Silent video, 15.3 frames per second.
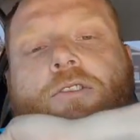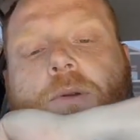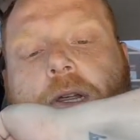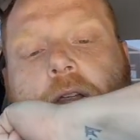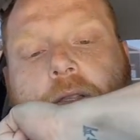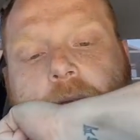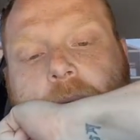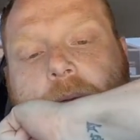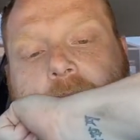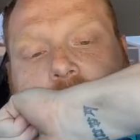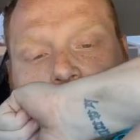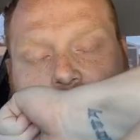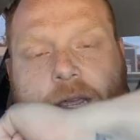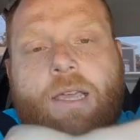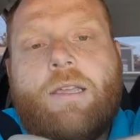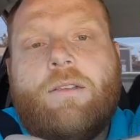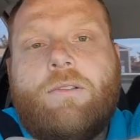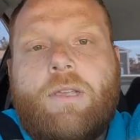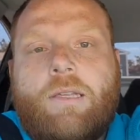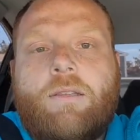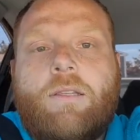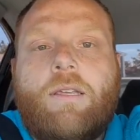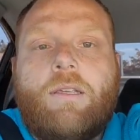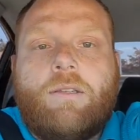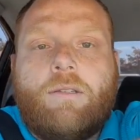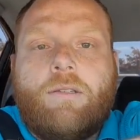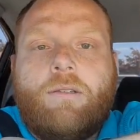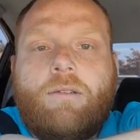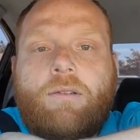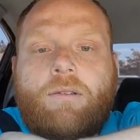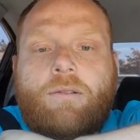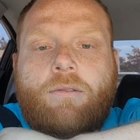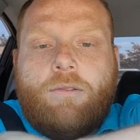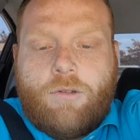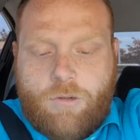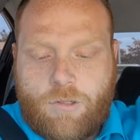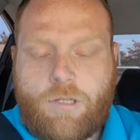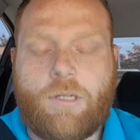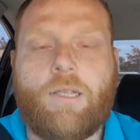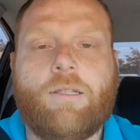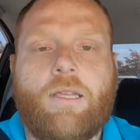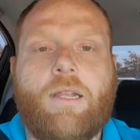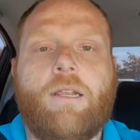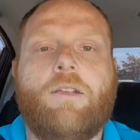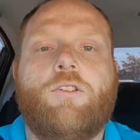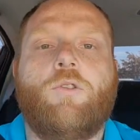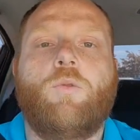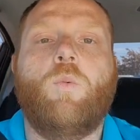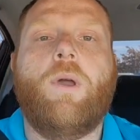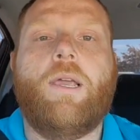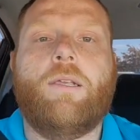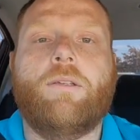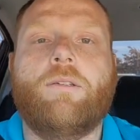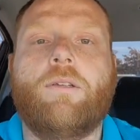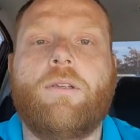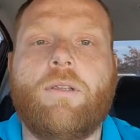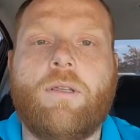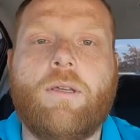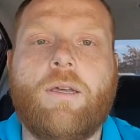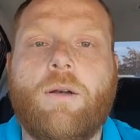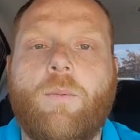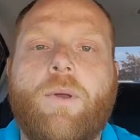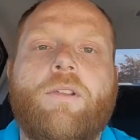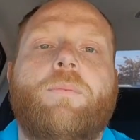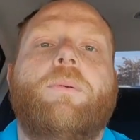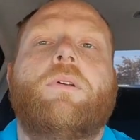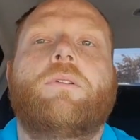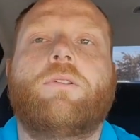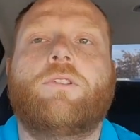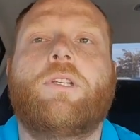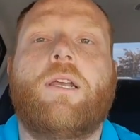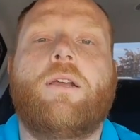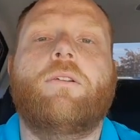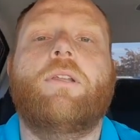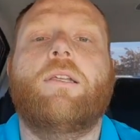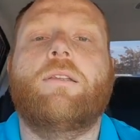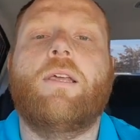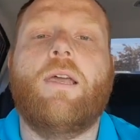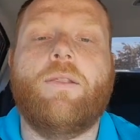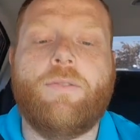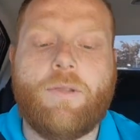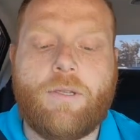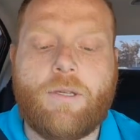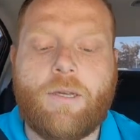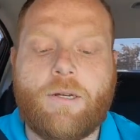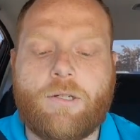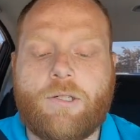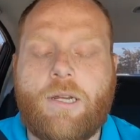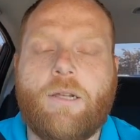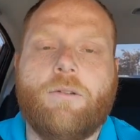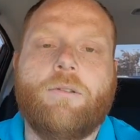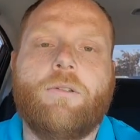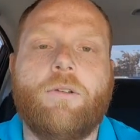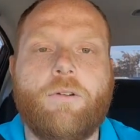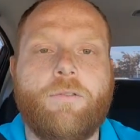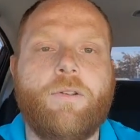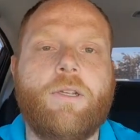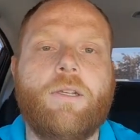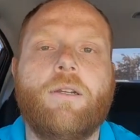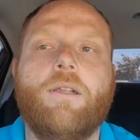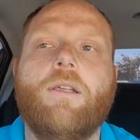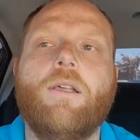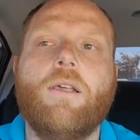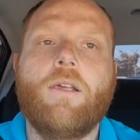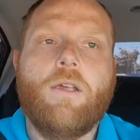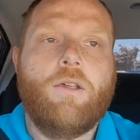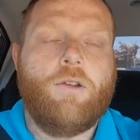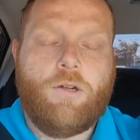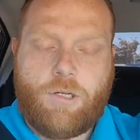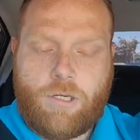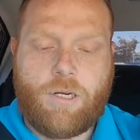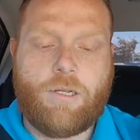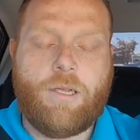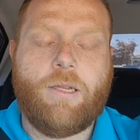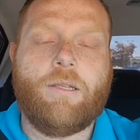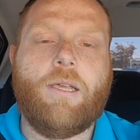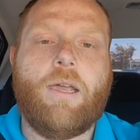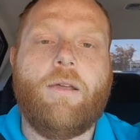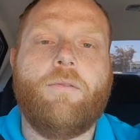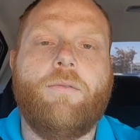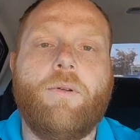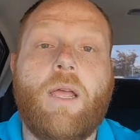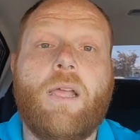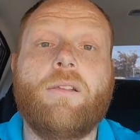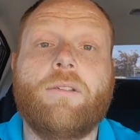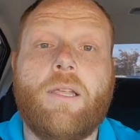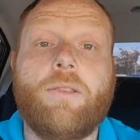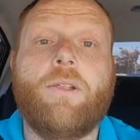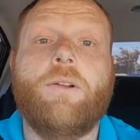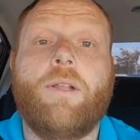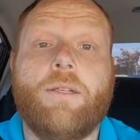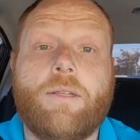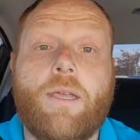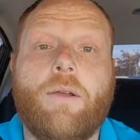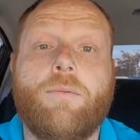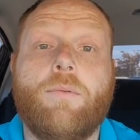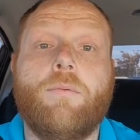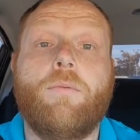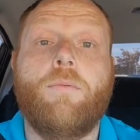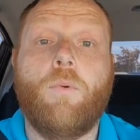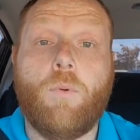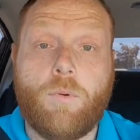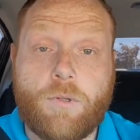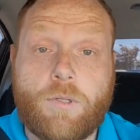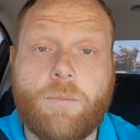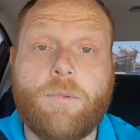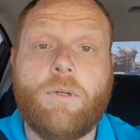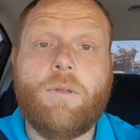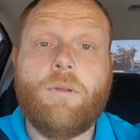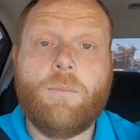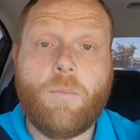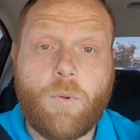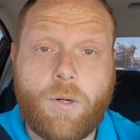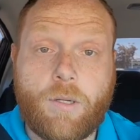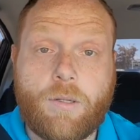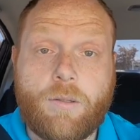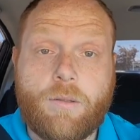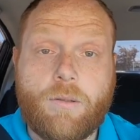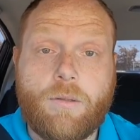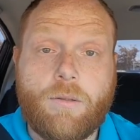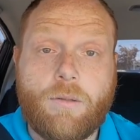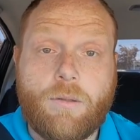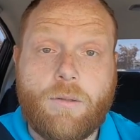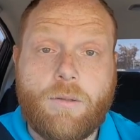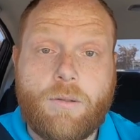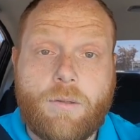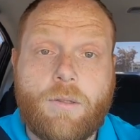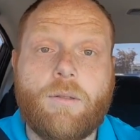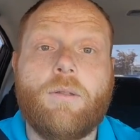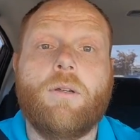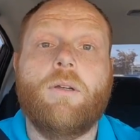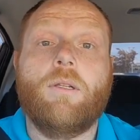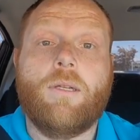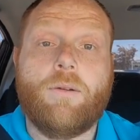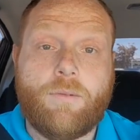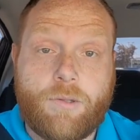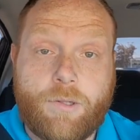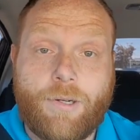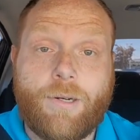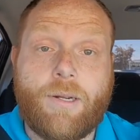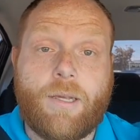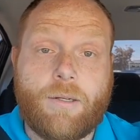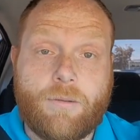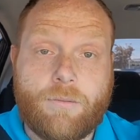right here that has your hands like this. So you're sitting like that against your waist, and you got a waist belt shackled like that, and then you got shackles on your feet. You're sitting like that. I sat there like that from 4 something in the morning until 11:30 at night.